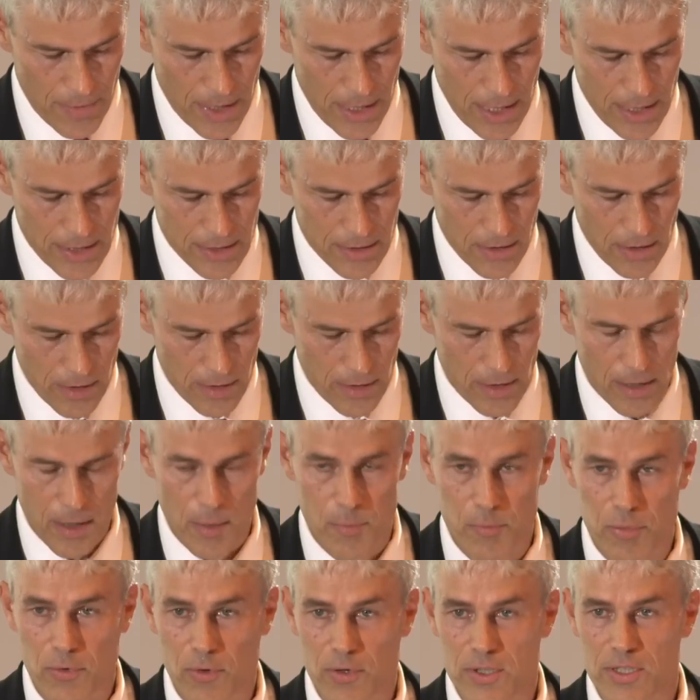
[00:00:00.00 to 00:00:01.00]
He's got a
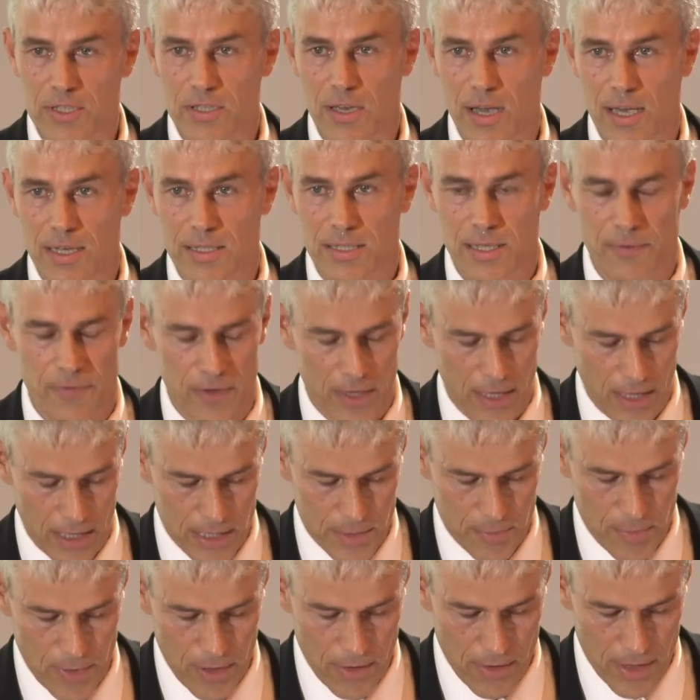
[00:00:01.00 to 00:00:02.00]
broad scientific
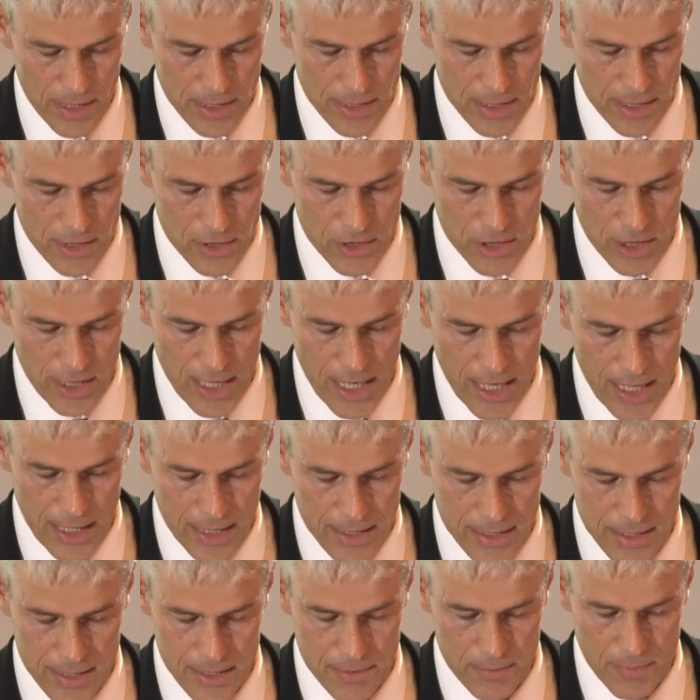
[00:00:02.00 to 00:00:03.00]
experience in
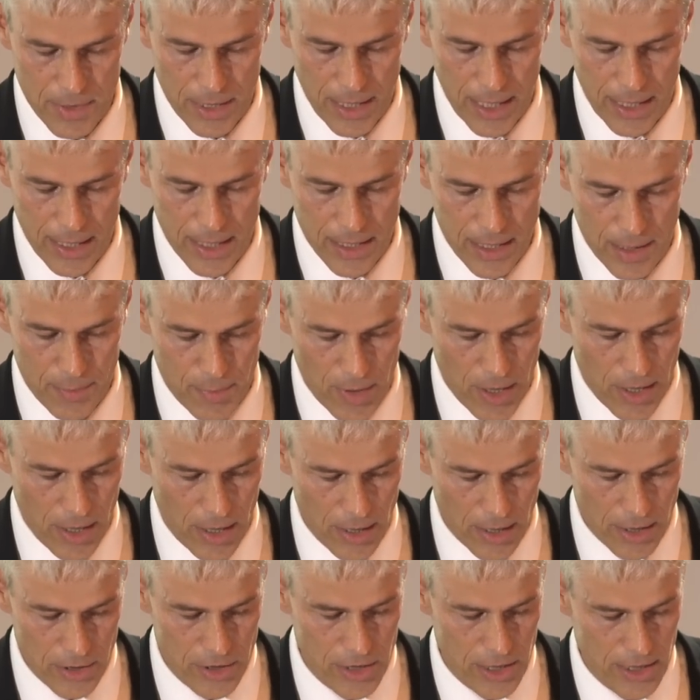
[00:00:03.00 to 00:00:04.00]
genetics, molecular
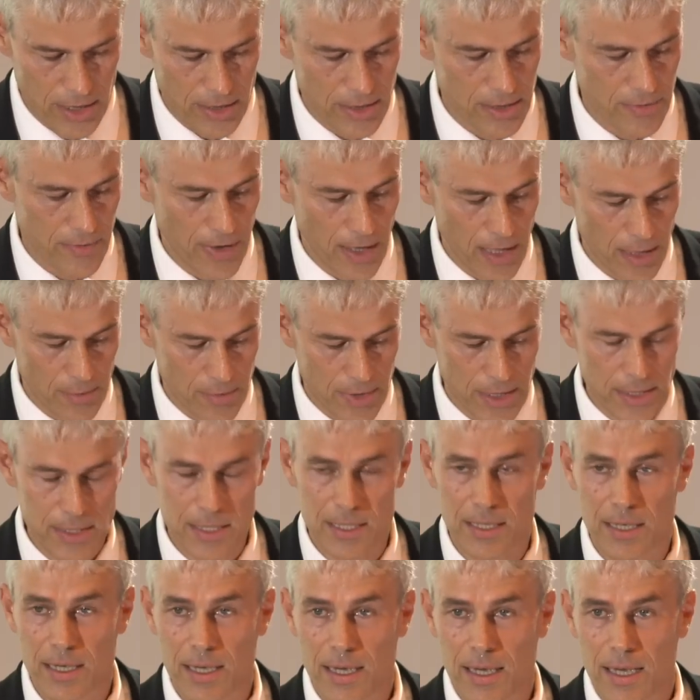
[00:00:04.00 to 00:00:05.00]
biology and
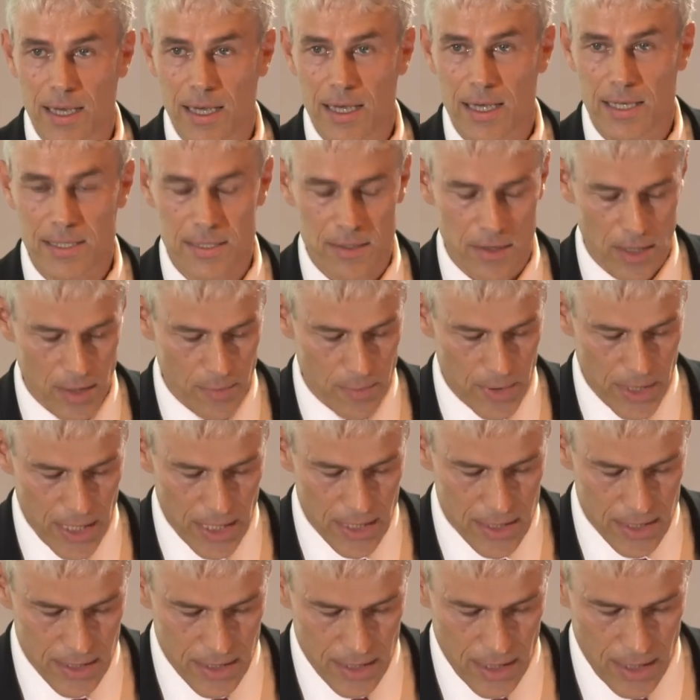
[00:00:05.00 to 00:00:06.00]
development. He's got a
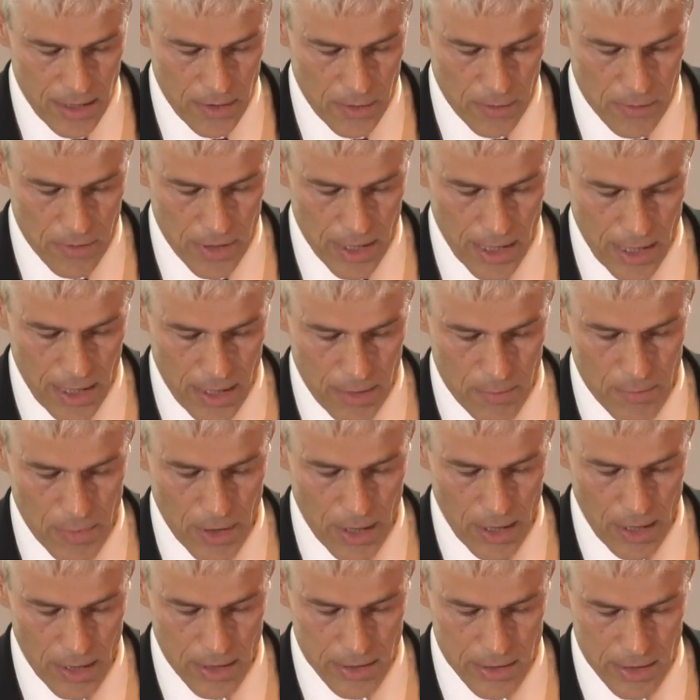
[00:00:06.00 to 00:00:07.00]
BSc degree in
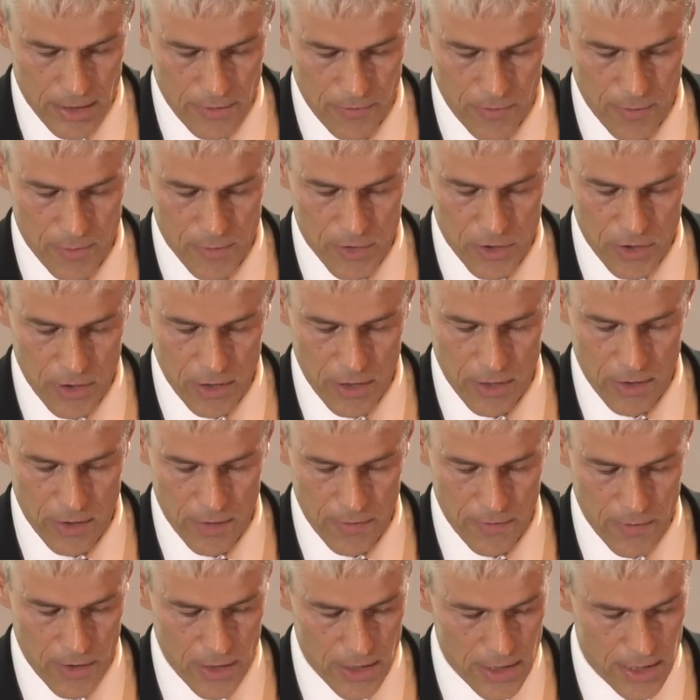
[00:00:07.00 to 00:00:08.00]
biology from Duke
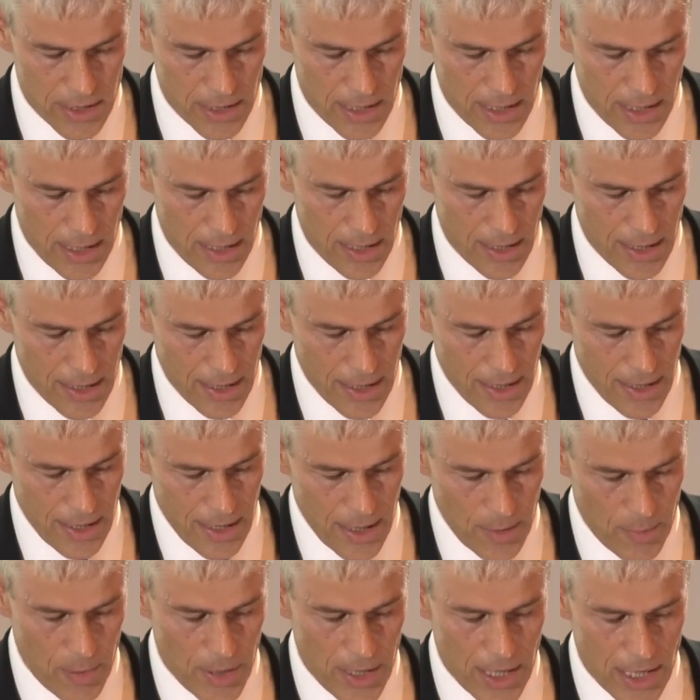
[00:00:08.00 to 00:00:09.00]
University,
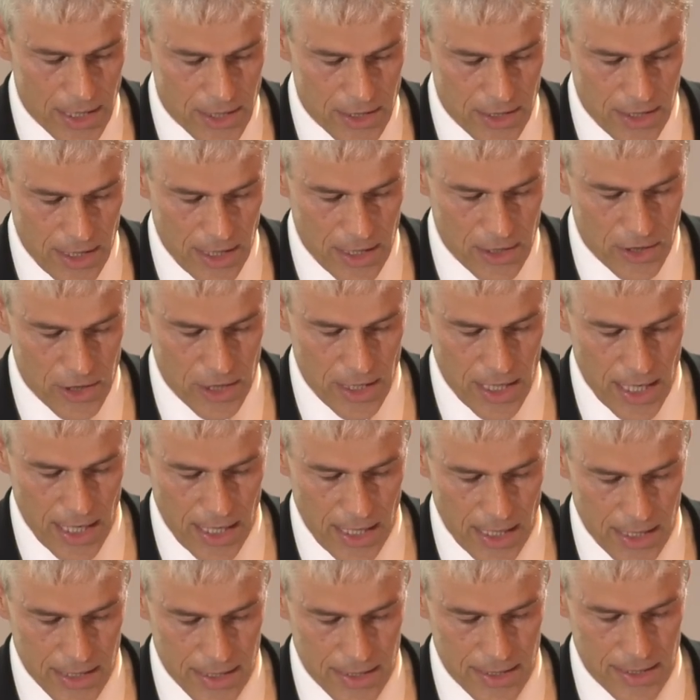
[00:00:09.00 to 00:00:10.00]
a PhD in
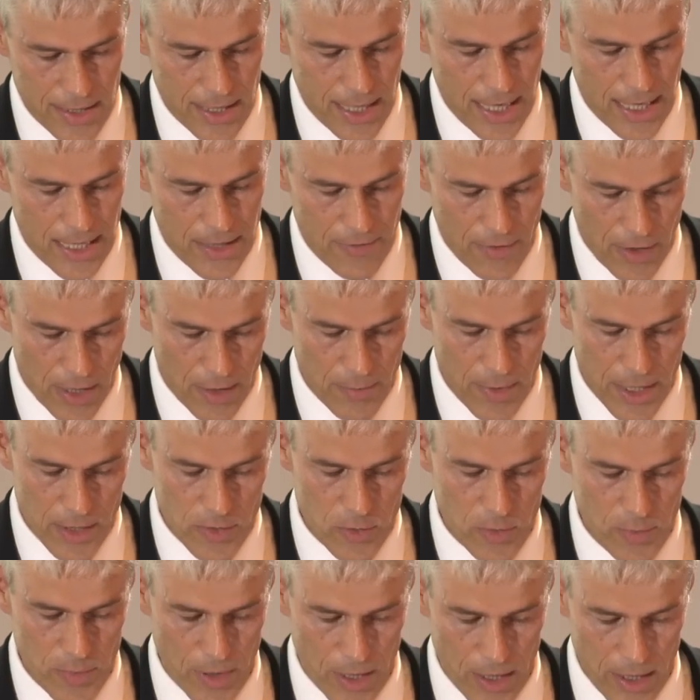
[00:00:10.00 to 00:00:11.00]
genetics and
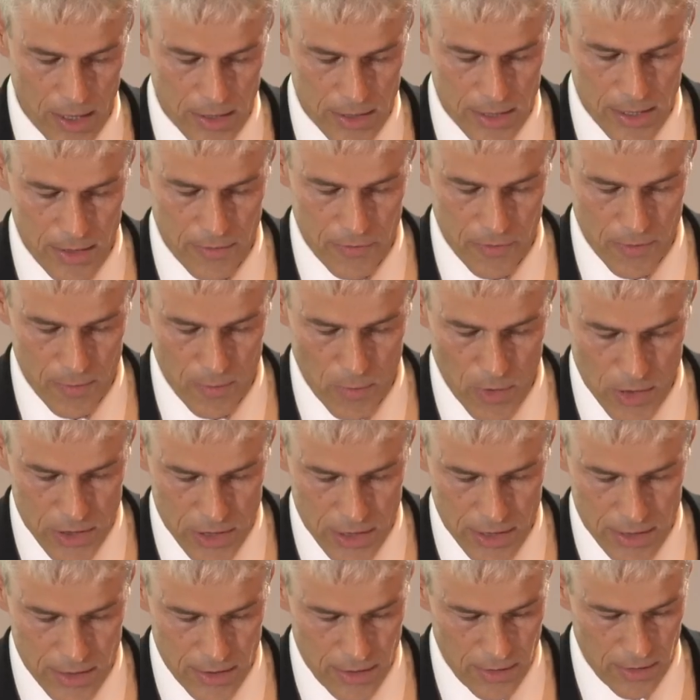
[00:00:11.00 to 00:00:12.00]
developmental biology from
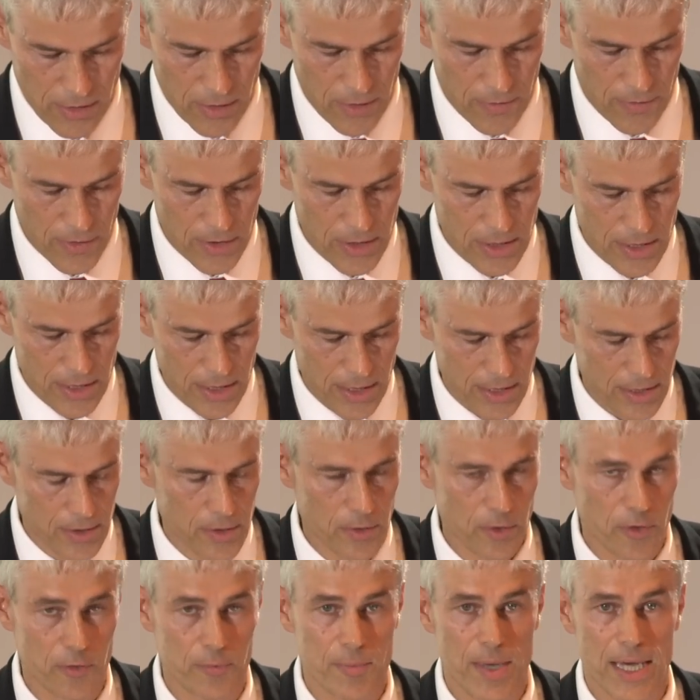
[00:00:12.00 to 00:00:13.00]
Washington University
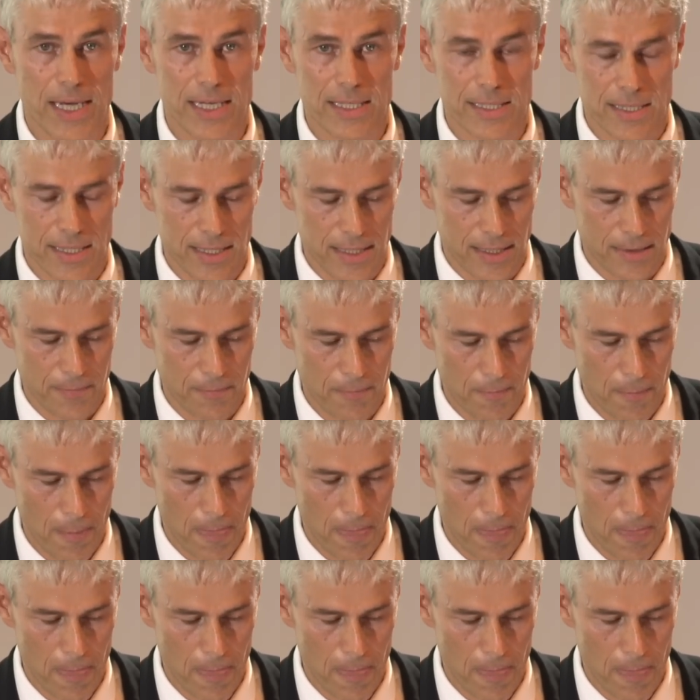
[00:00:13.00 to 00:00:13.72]
School of Medicine.